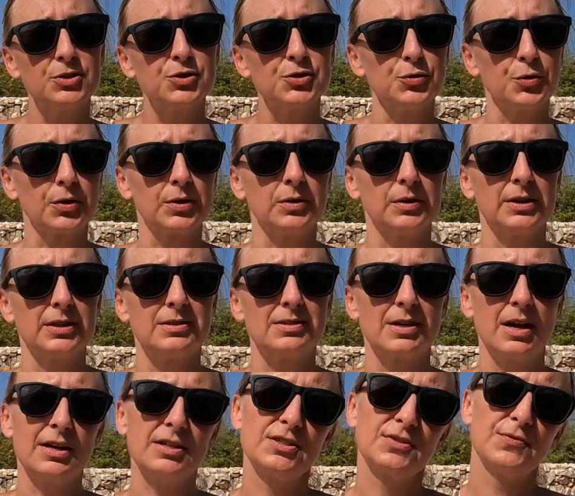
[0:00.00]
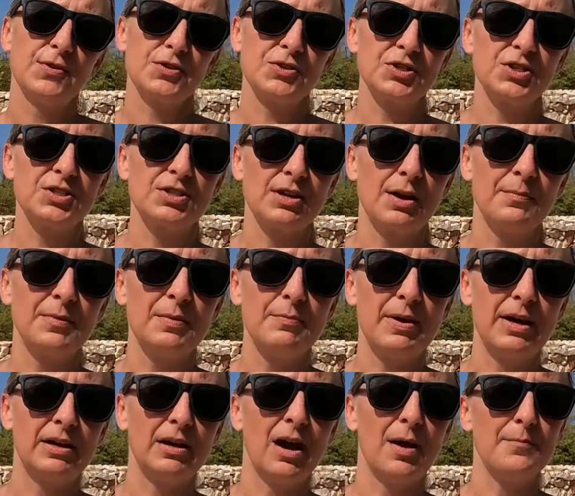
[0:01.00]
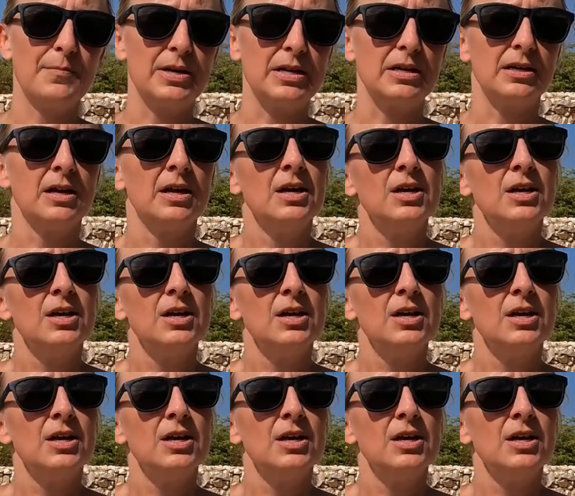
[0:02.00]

snorkeling sites versus some that may not be.